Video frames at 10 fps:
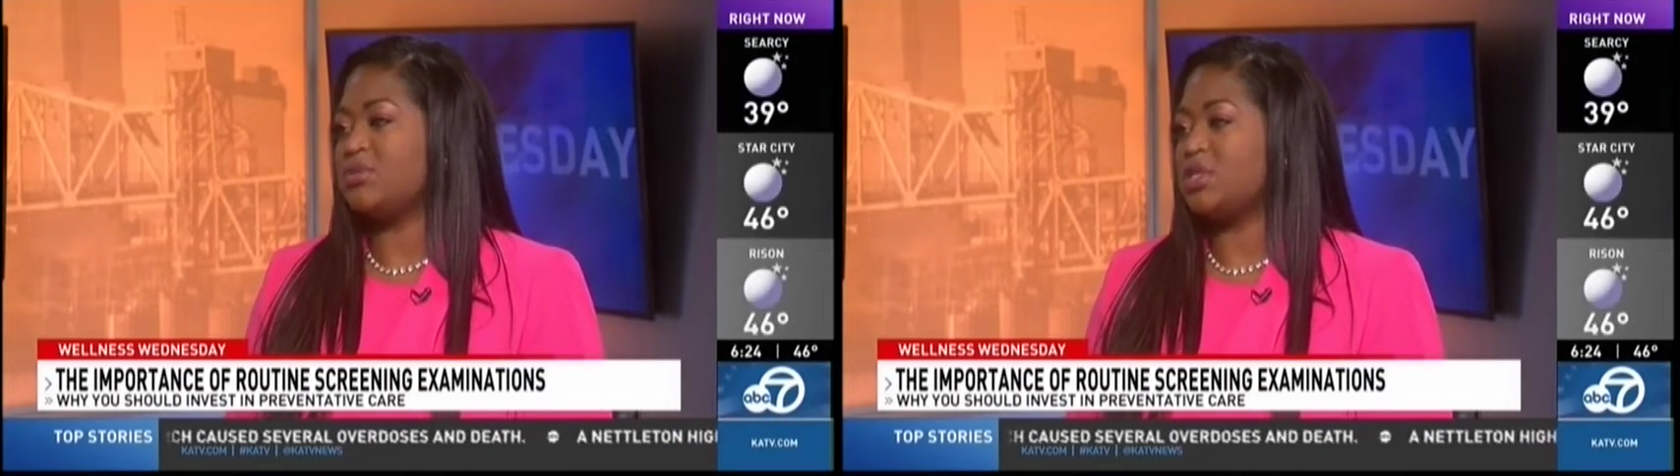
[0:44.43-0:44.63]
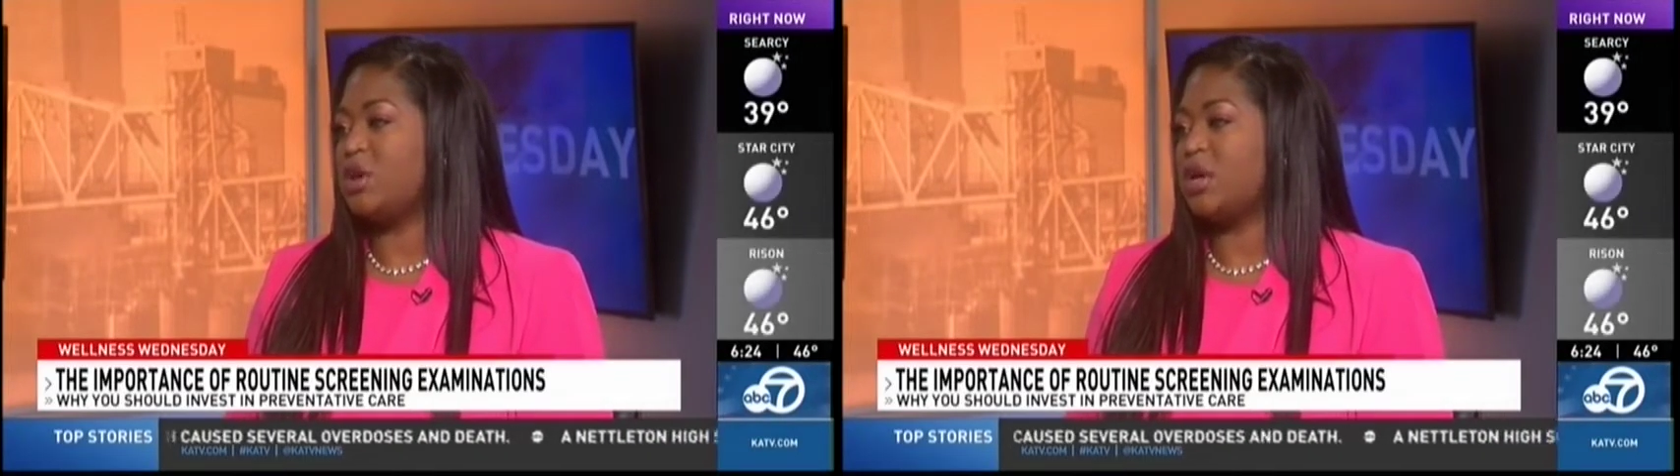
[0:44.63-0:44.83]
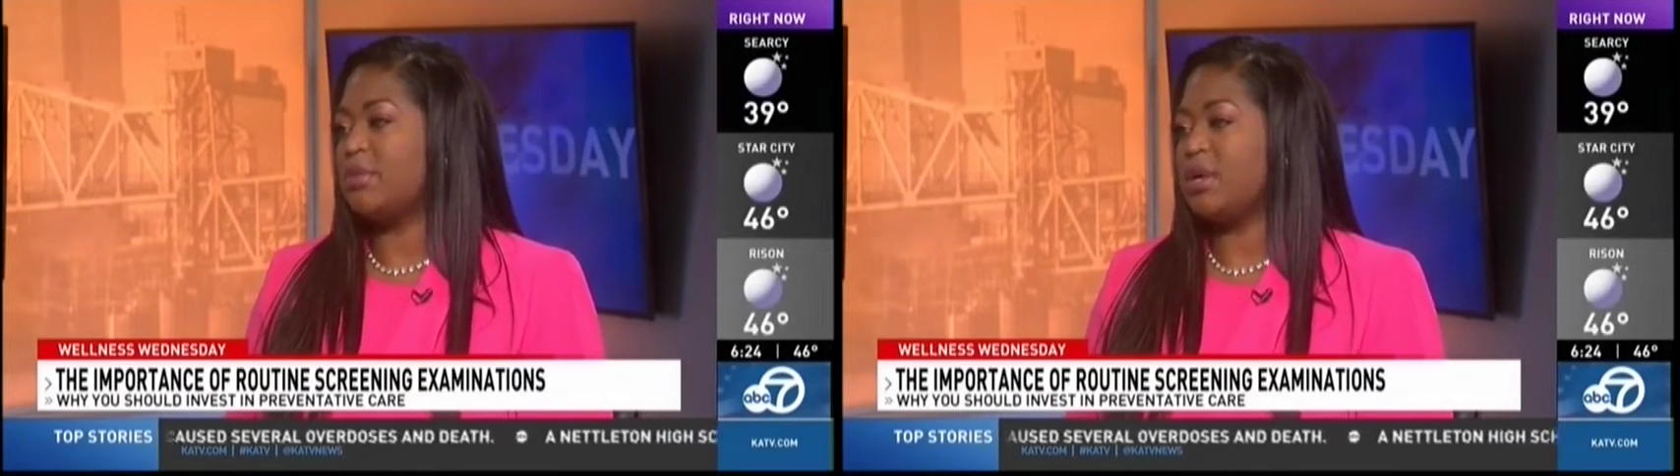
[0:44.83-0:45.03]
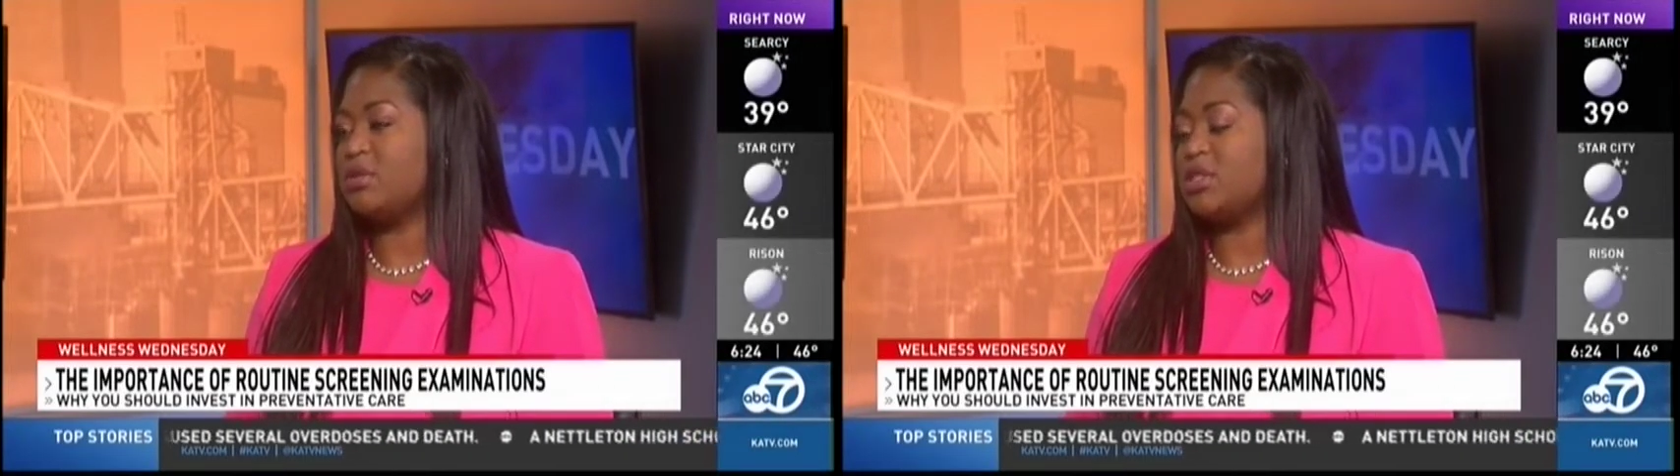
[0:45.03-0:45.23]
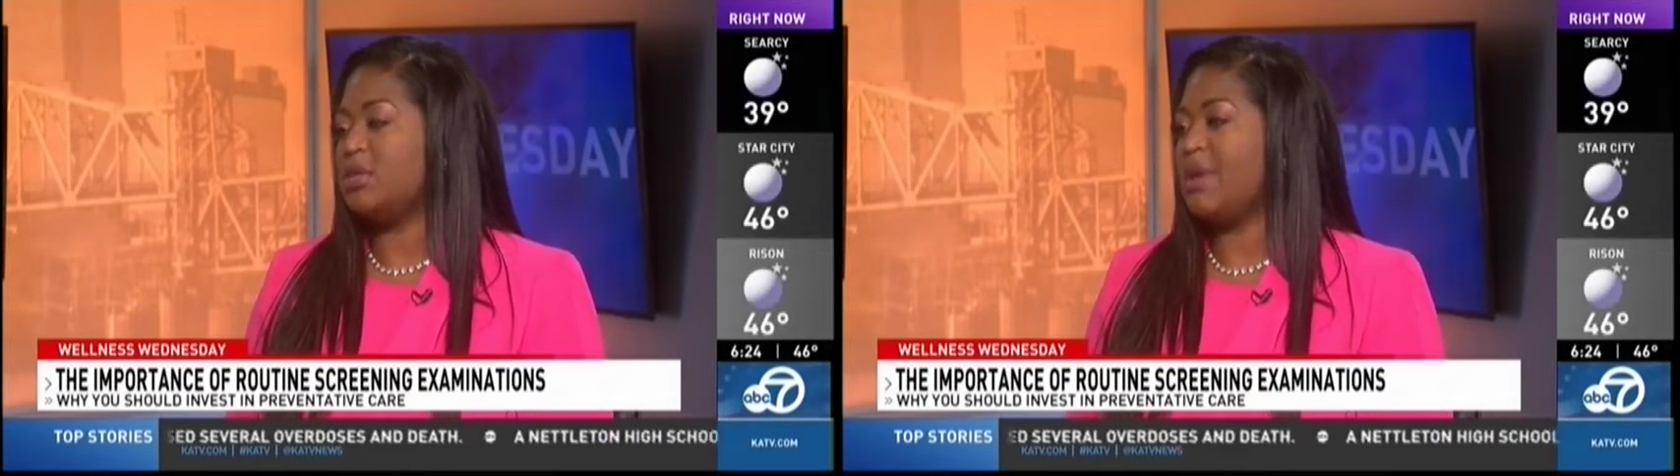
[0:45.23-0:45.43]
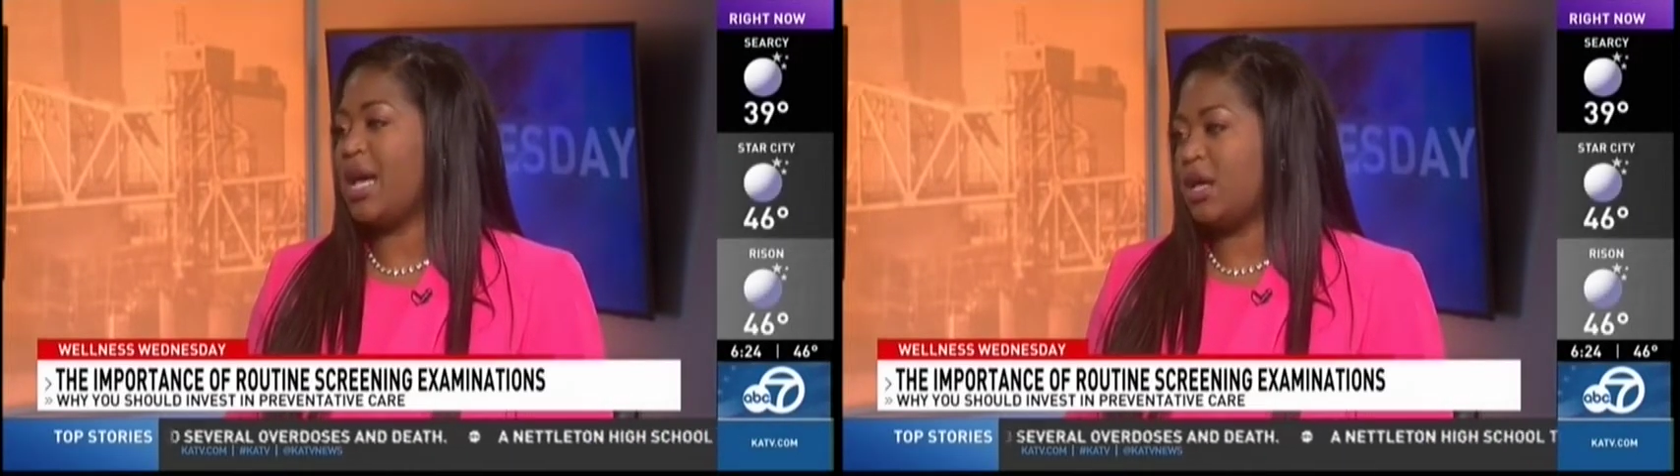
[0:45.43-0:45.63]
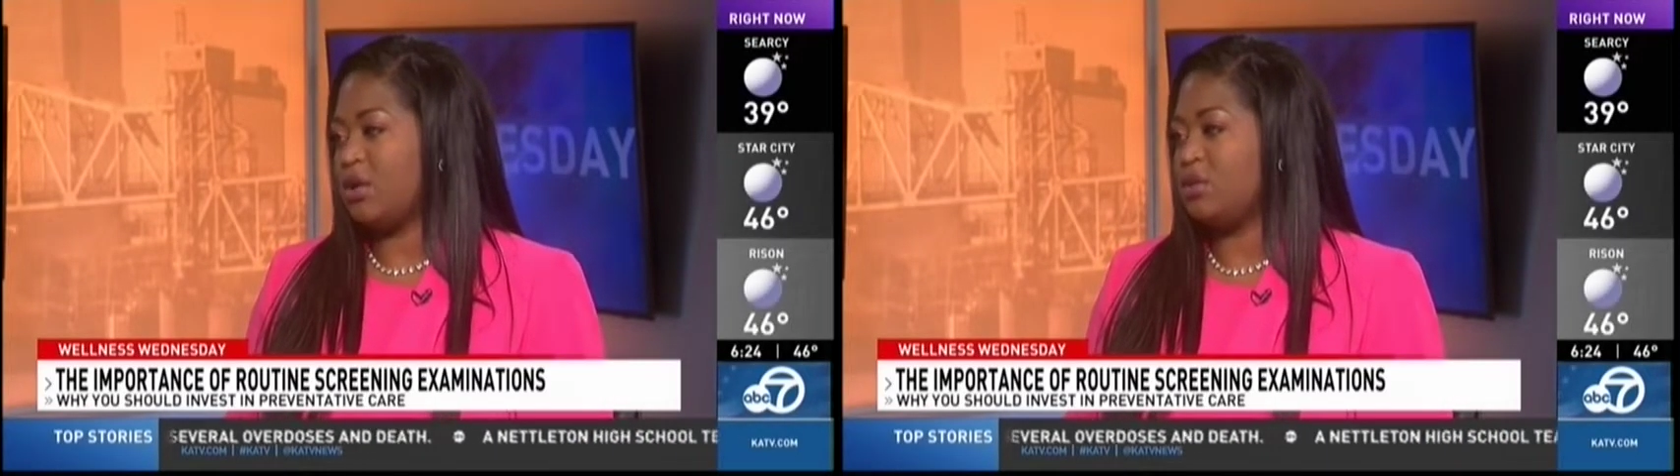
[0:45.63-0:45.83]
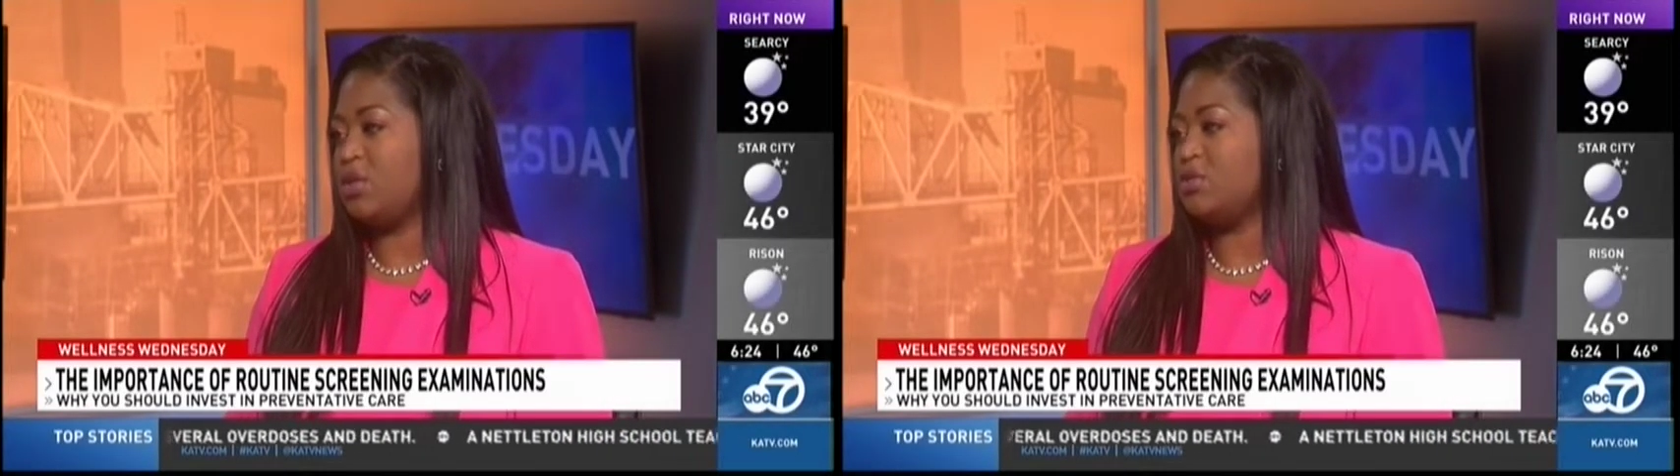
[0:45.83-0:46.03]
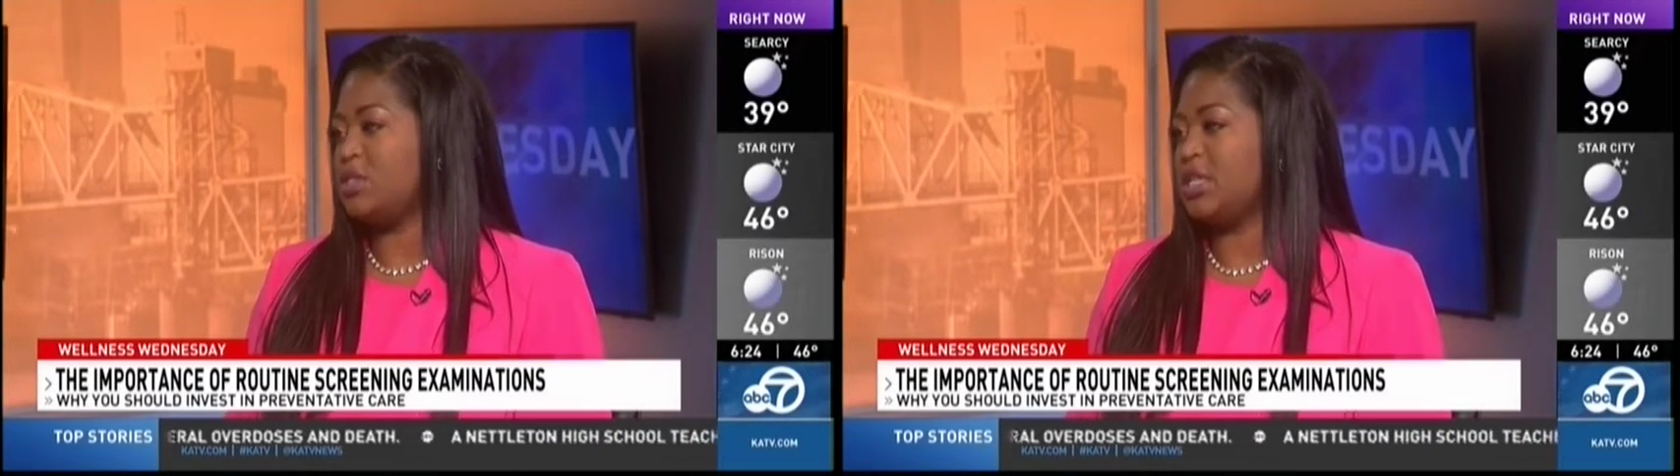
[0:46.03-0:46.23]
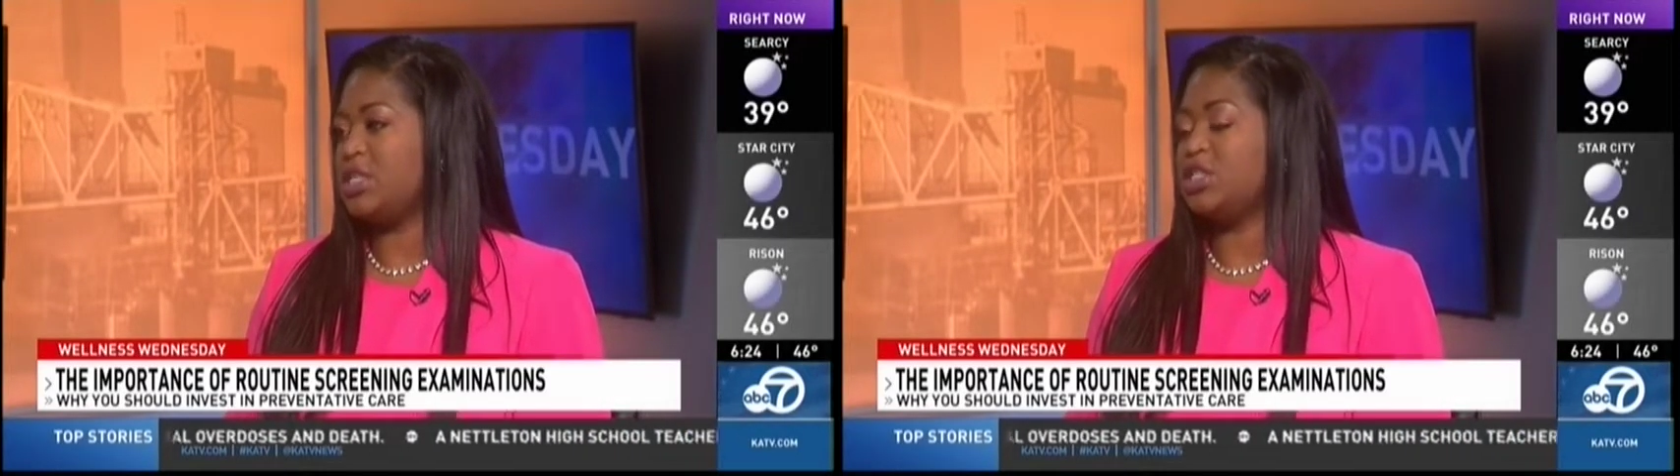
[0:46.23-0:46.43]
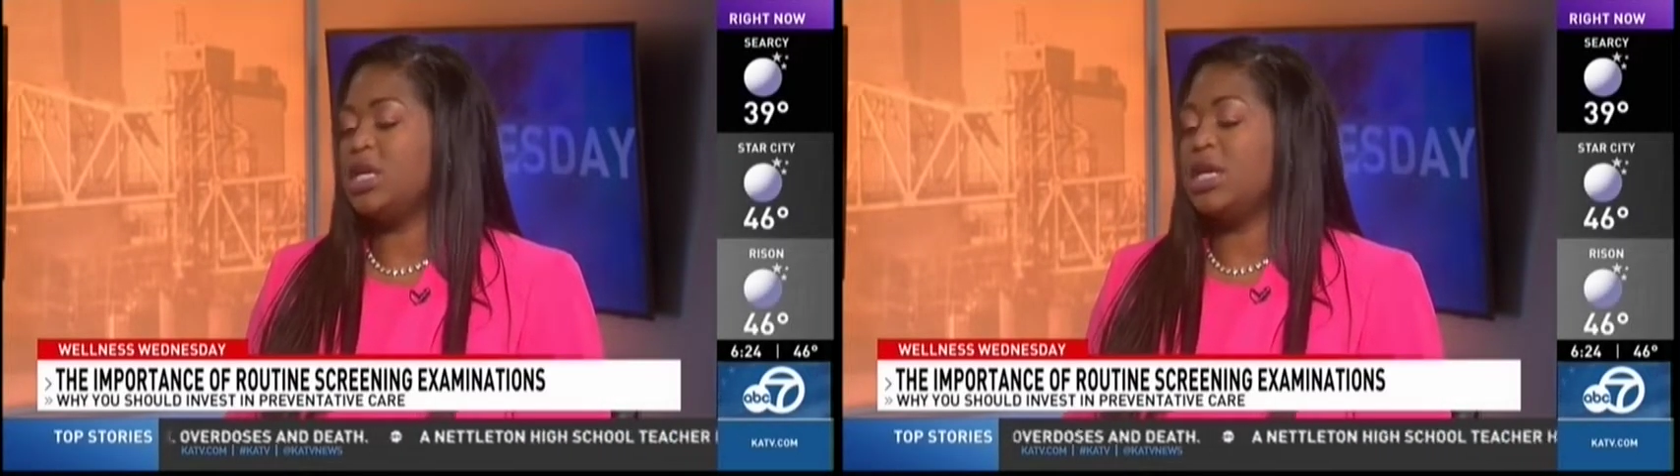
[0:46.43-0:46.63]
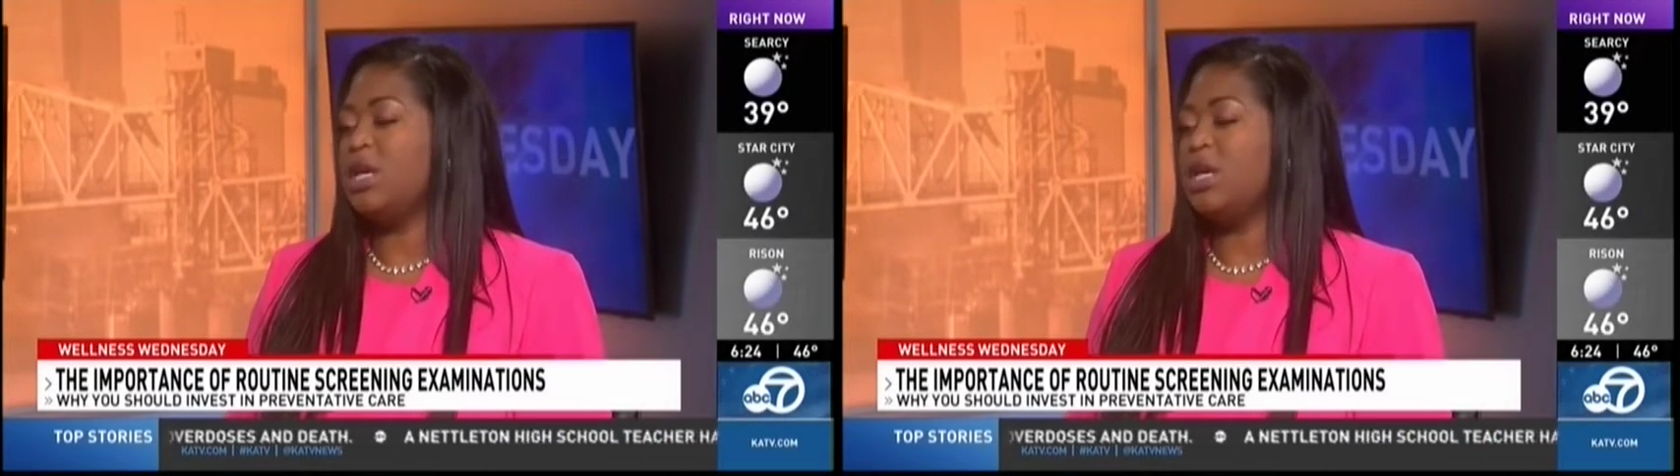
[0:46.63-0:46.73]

We talk about tobacco usage.